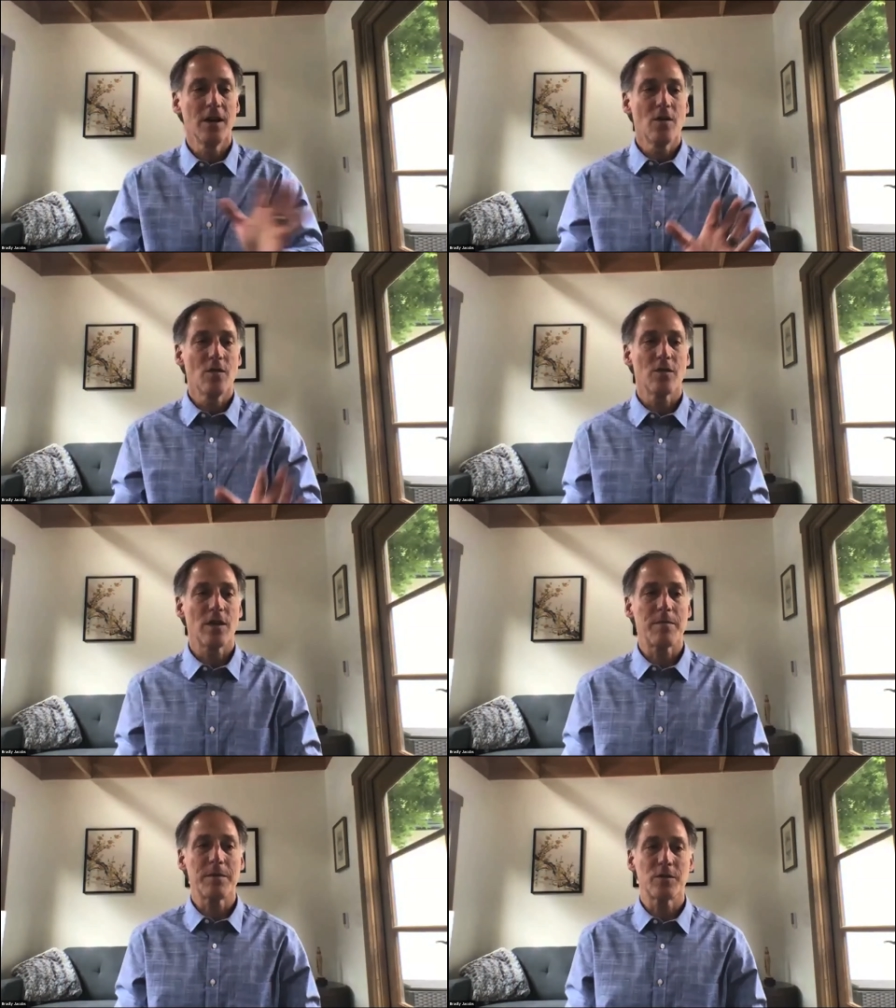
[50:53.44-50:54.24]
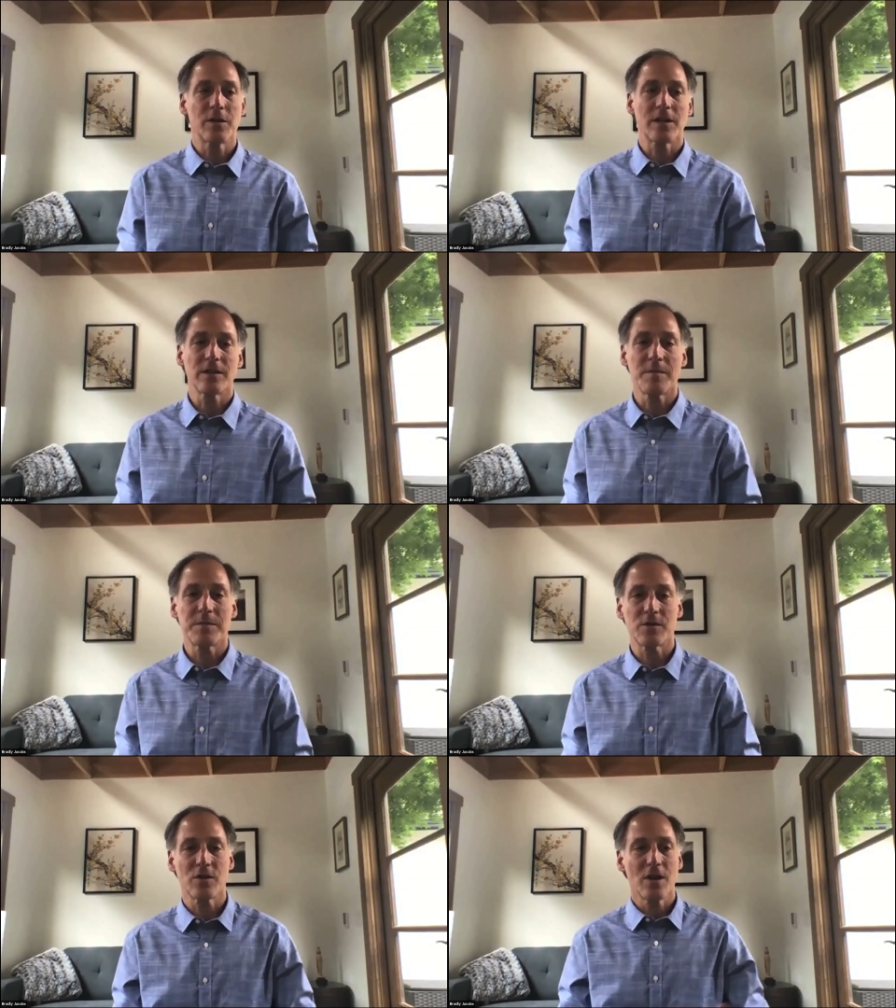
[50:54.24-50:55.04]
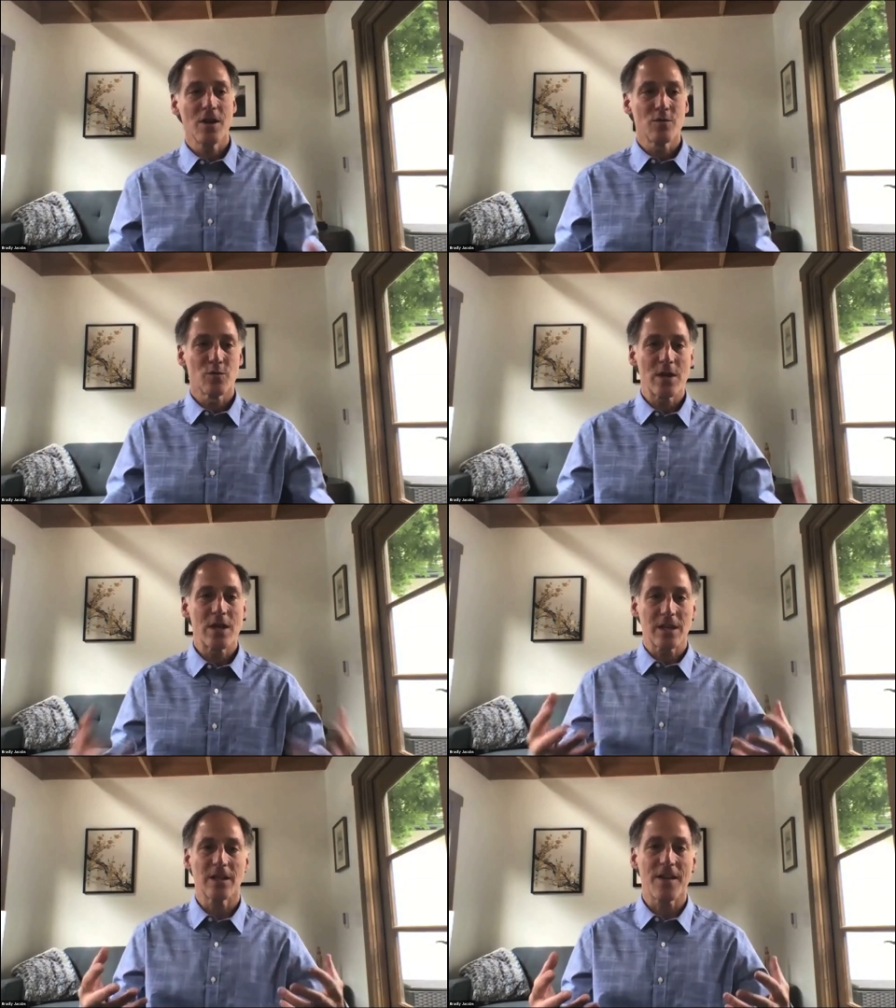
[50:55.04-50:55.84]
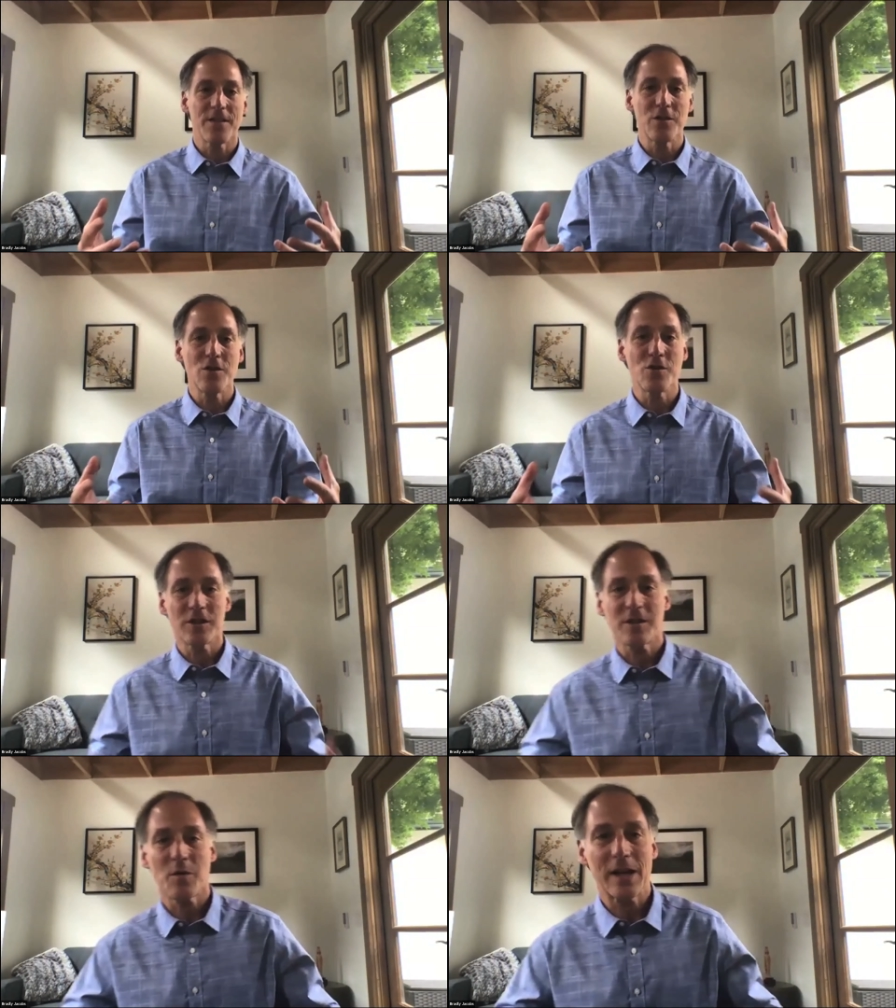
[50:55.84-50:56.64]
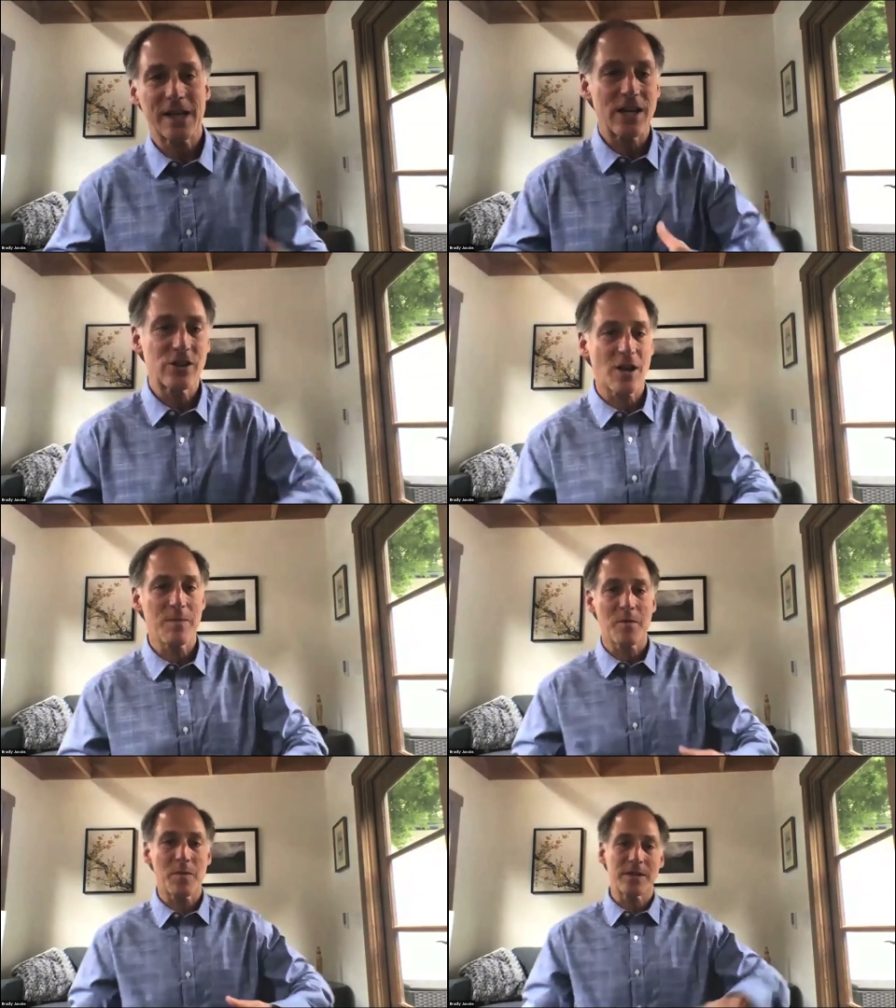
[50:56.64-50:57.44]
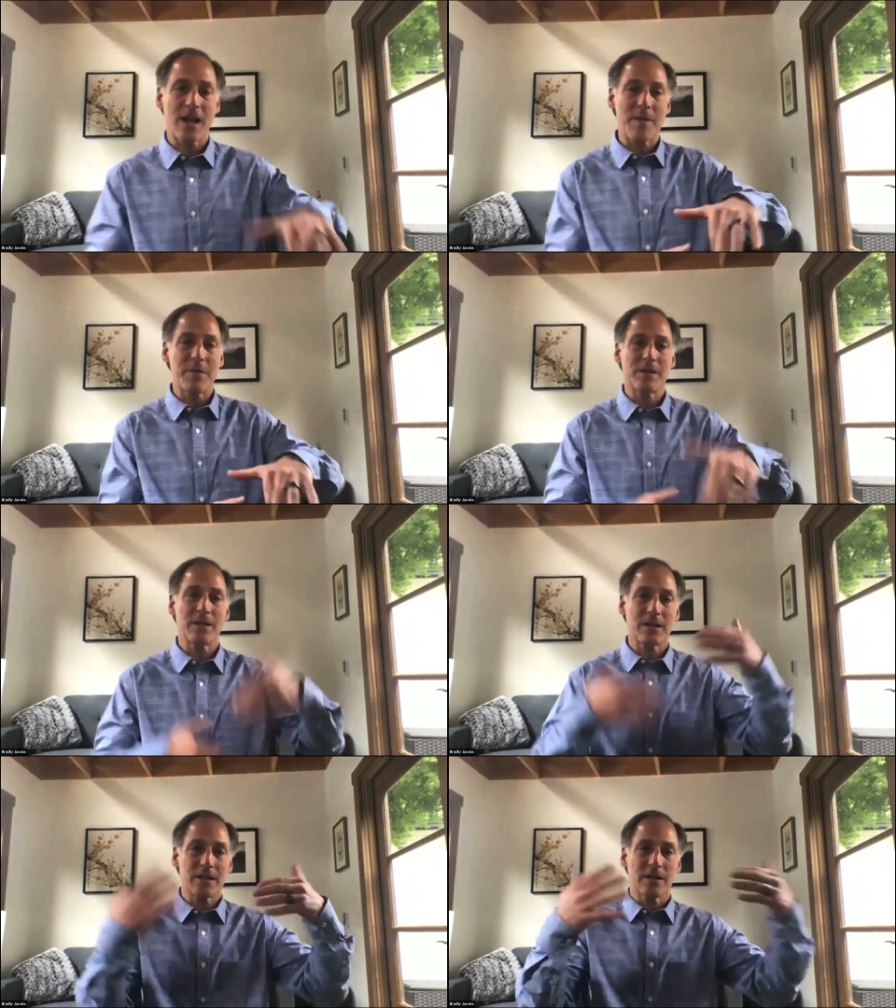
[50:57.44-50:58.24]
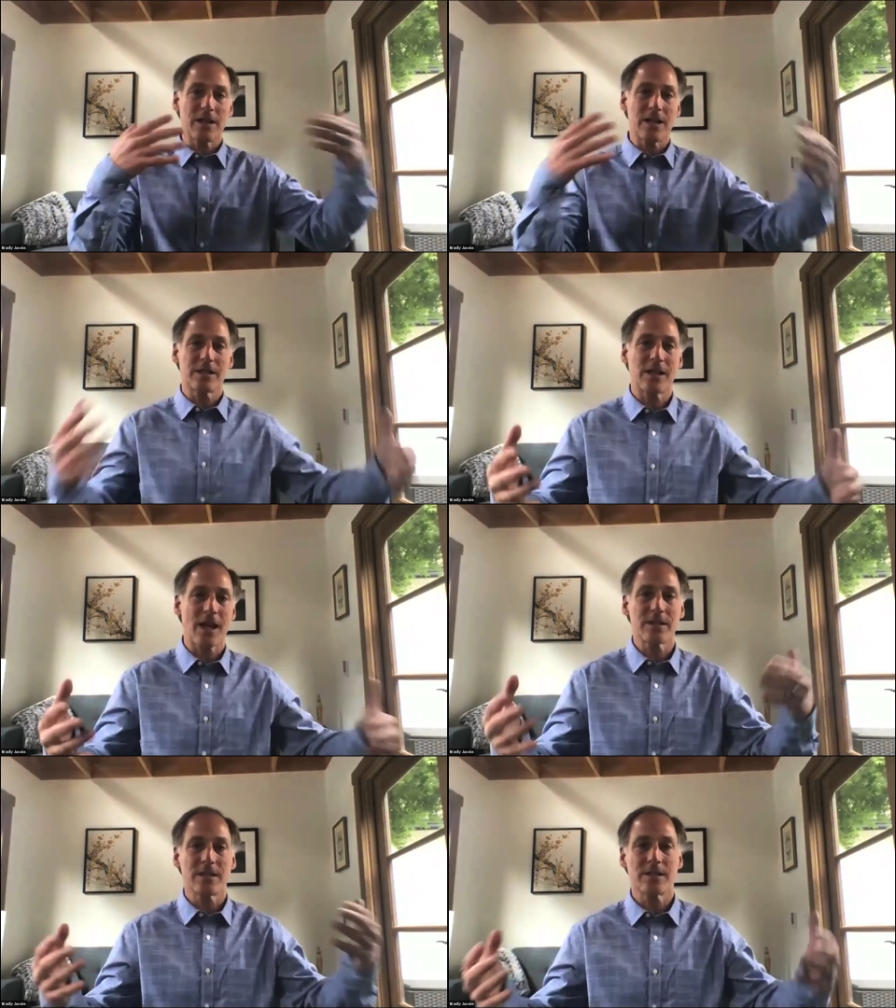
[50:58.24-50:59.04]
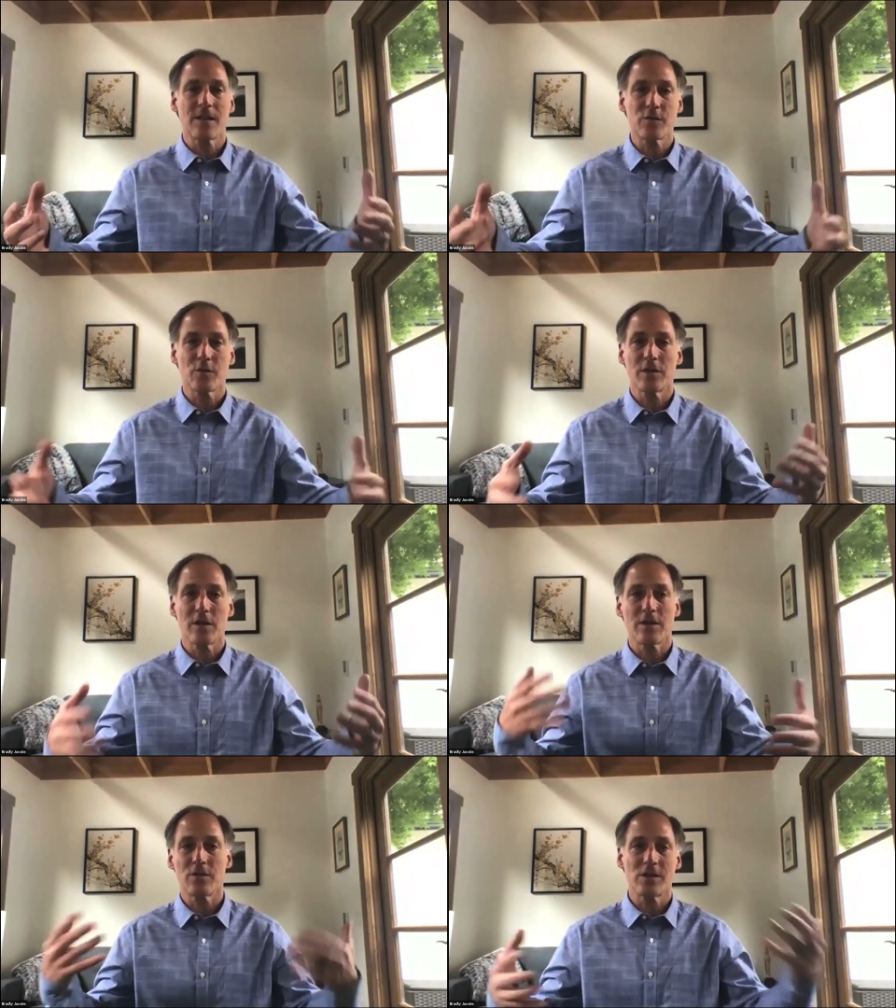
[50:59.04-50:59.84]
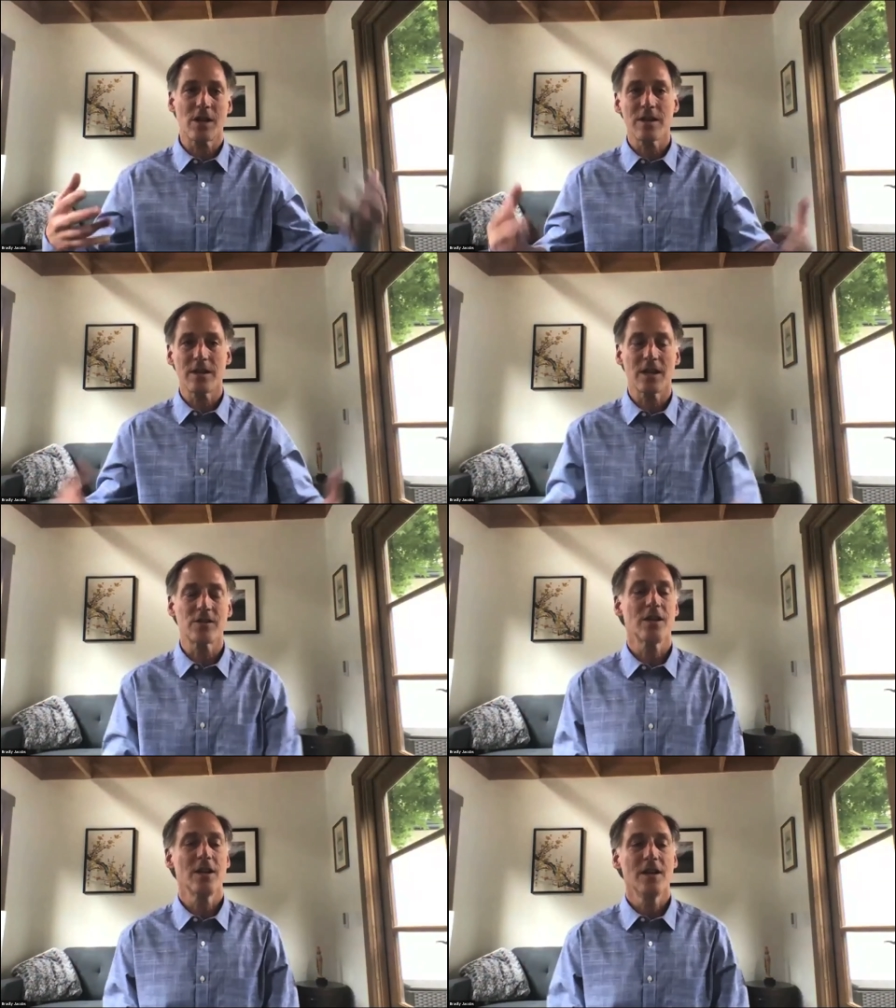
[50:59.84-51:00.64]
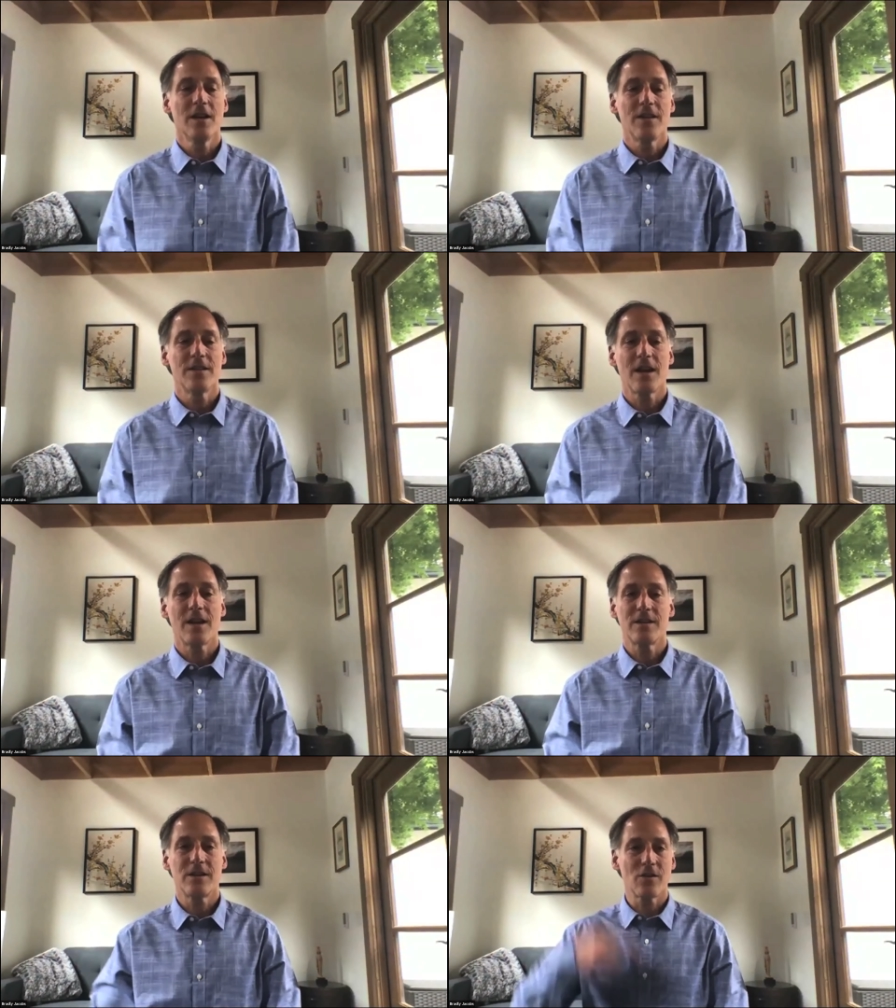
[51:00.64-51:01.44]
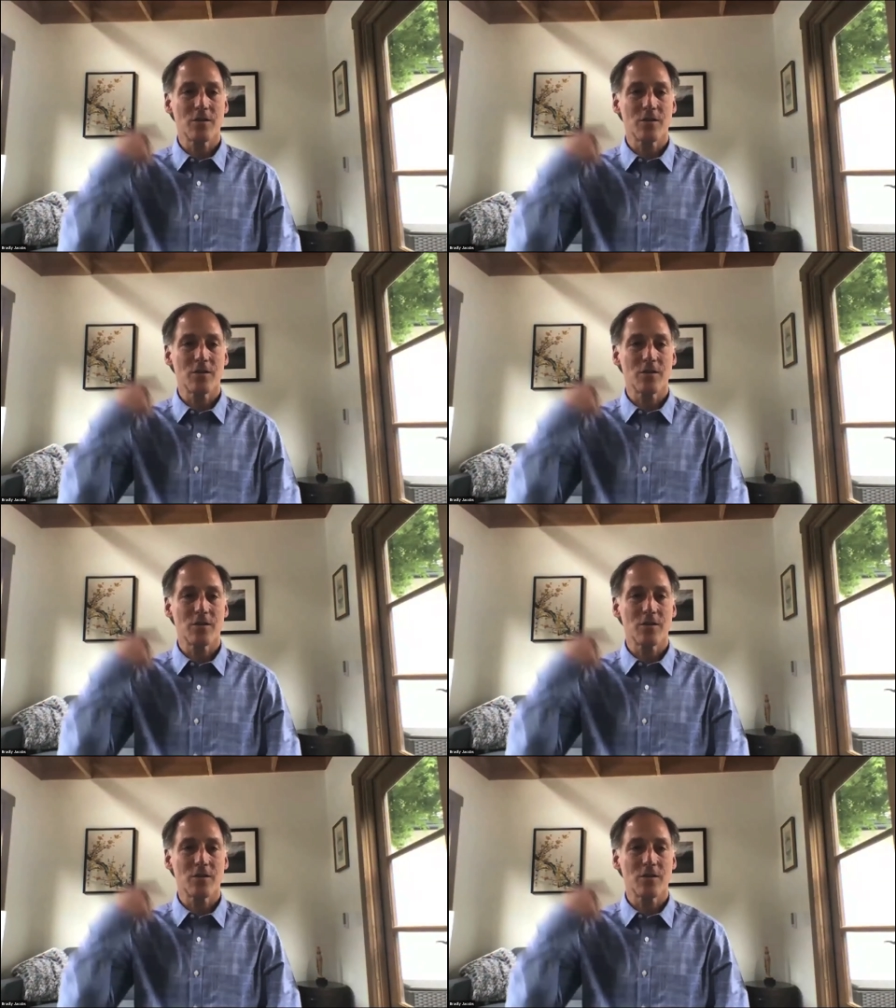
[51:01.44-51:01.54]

what i've been doing at times is reading a lot of the news because i want to catch up on what's happened to get the latest stats and stuff so i understand things and then you know your